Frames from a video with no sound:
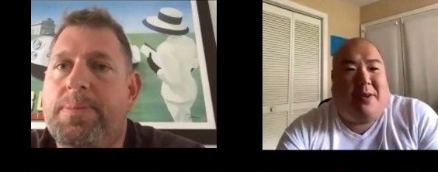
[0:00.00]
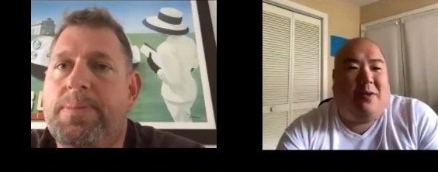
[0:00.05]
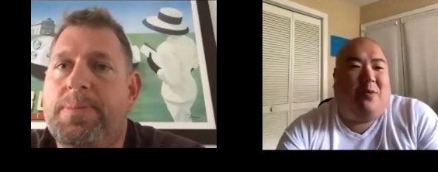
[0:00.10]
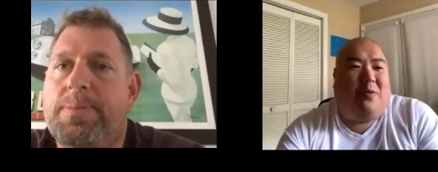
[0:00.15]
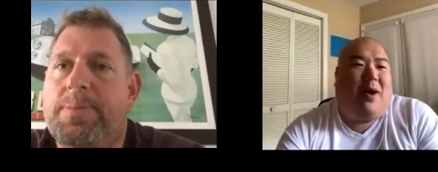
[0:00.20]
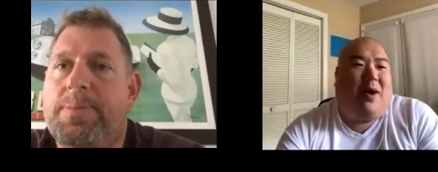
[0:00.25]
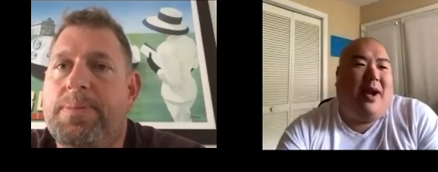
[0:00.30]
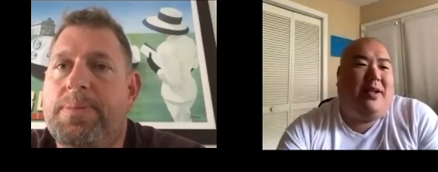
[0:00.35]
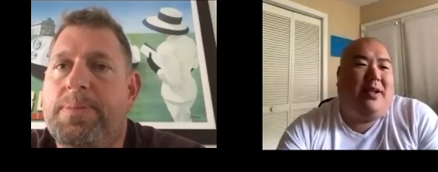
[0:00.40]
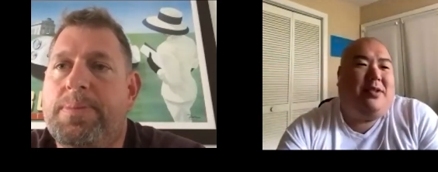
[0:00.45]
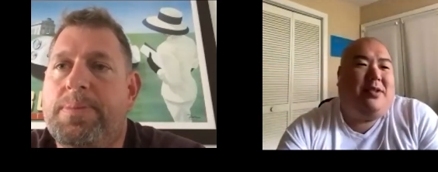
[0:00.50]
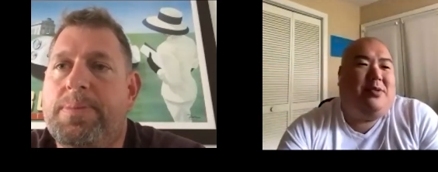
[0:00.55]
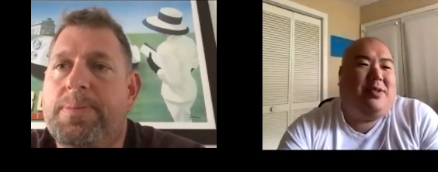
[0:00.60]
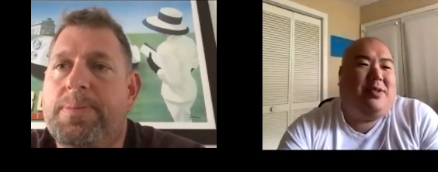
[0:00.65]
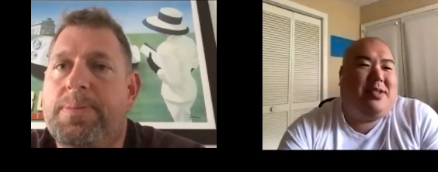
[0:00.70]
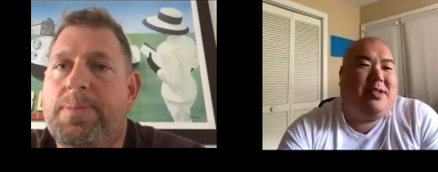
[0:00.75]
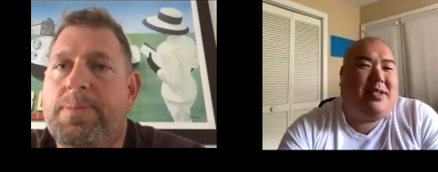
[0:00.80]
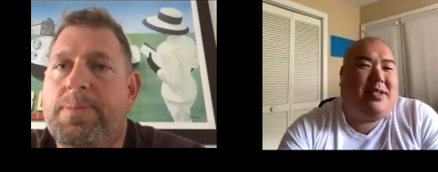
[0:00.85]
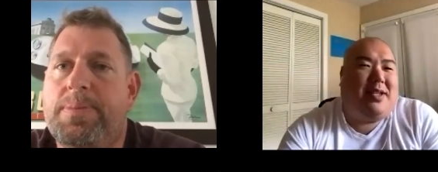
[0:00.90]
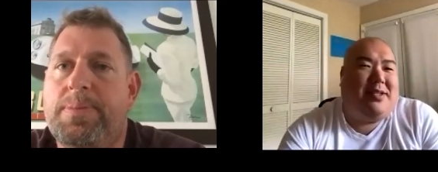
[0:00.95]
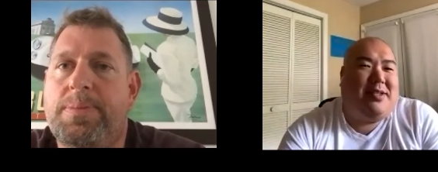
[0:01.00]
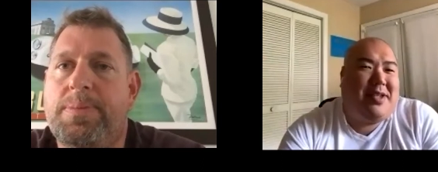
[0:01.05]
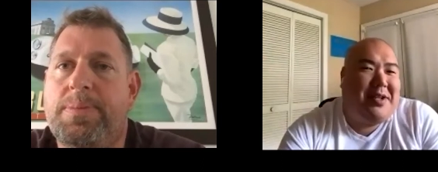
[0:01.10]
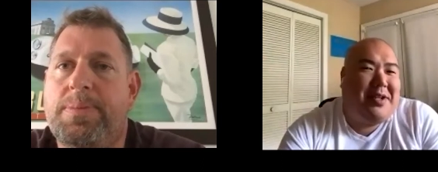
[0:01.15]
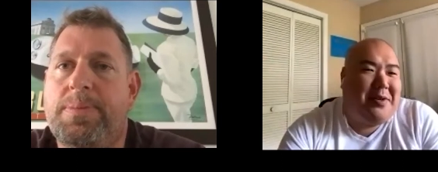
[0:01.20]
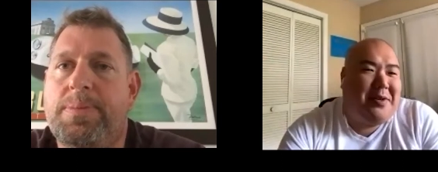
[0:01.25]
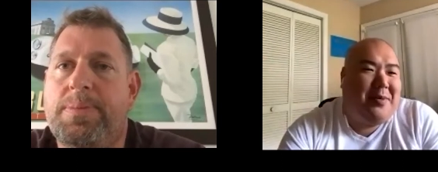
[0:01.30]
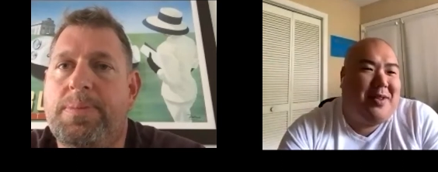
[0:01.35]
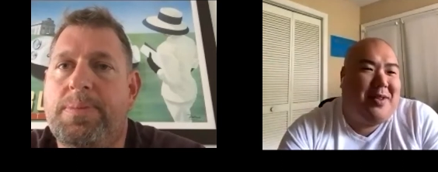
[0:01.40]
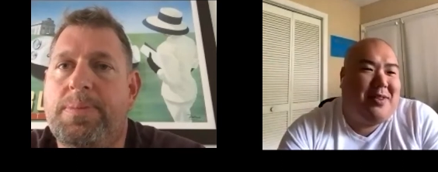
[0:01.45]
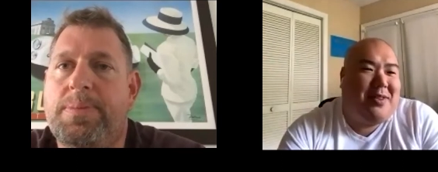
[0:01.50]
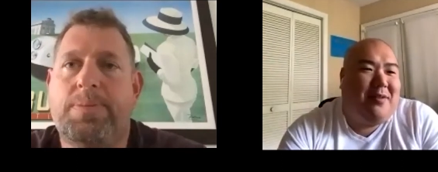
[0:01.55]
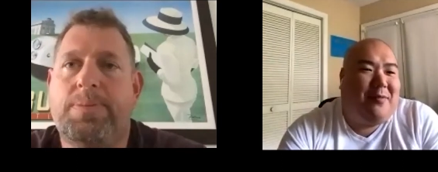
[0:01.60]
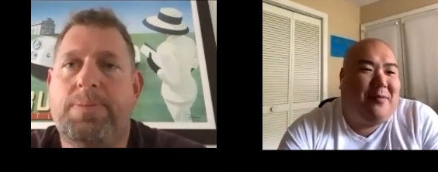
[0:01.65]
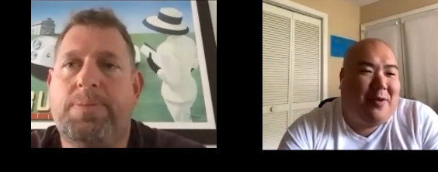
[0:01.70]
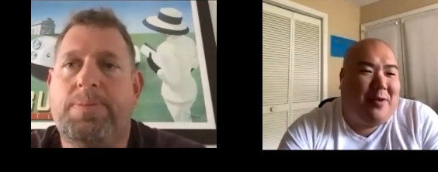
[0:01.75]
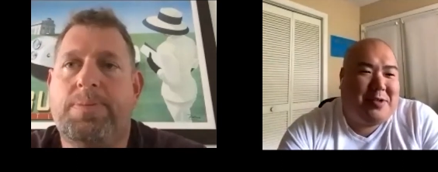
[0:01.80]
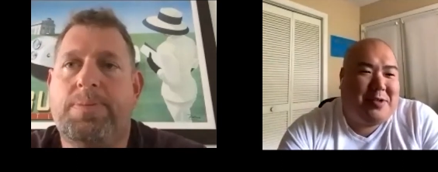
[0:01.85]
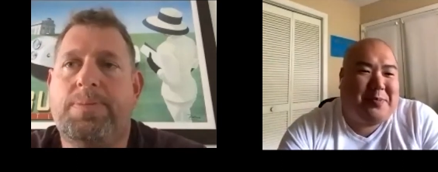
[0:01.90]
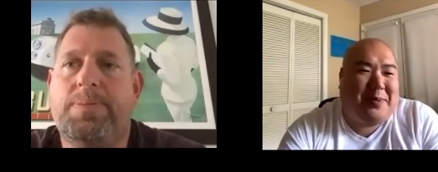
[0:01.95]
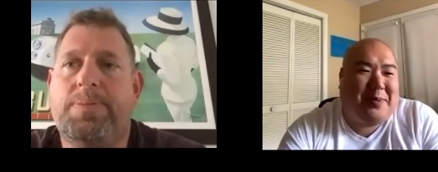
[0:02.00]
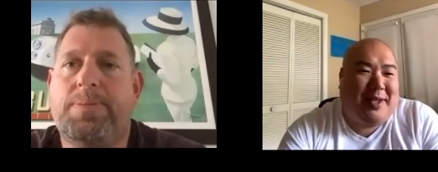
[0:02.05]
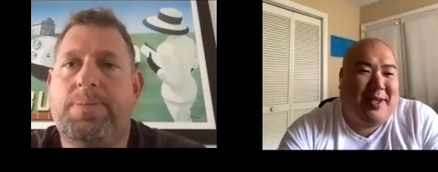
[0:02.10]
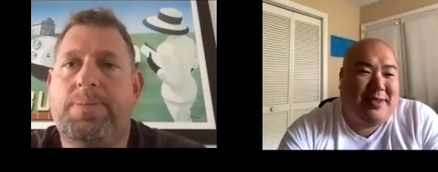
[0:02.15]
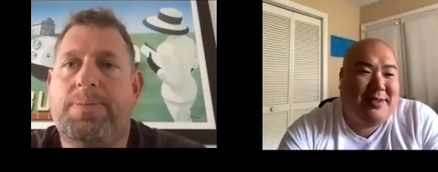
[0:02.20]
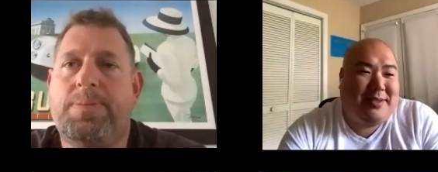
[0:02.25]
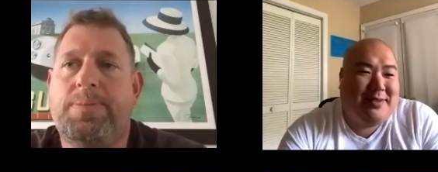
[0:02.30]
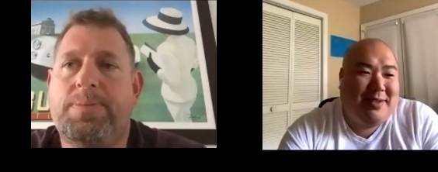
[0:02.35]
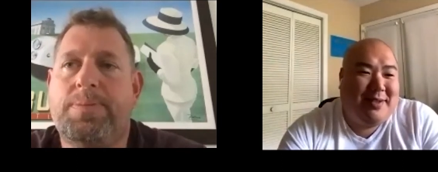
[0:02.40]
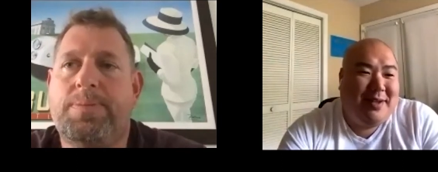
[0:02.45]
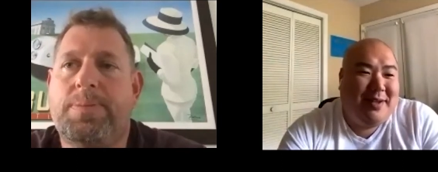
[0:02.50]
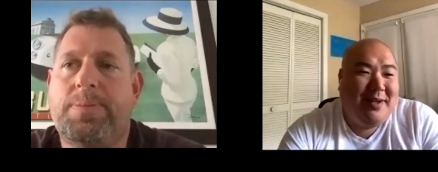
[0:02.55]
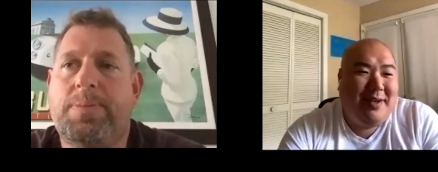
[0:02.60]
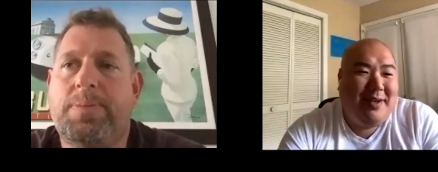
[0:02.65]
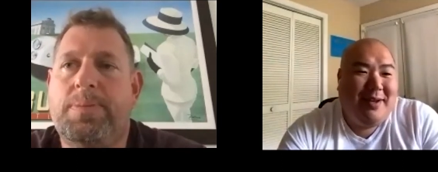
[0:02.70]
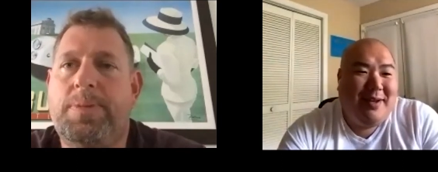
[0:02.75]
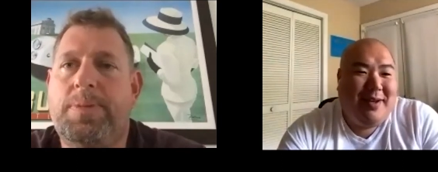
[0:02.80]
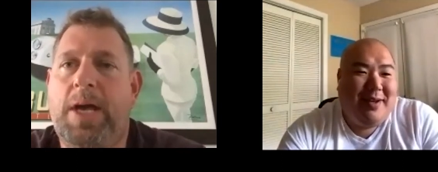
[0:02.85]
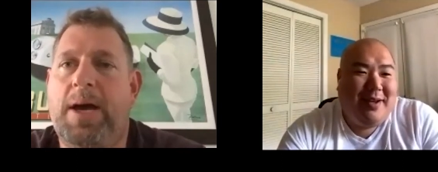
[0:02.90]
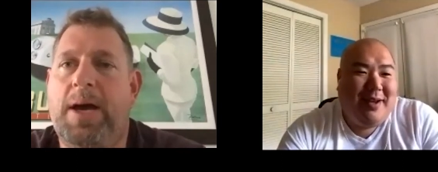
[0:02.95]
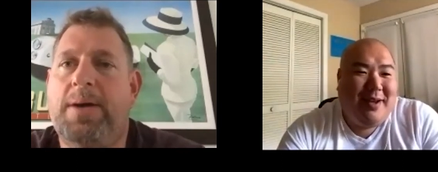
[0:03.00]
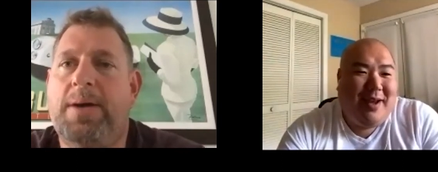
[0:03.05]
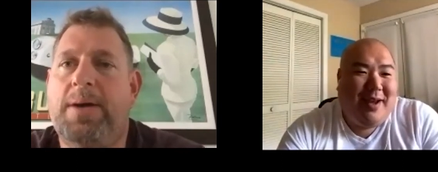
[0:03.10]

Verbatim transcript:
Speaker 1: why did you discontinue it in the first place? Yeah.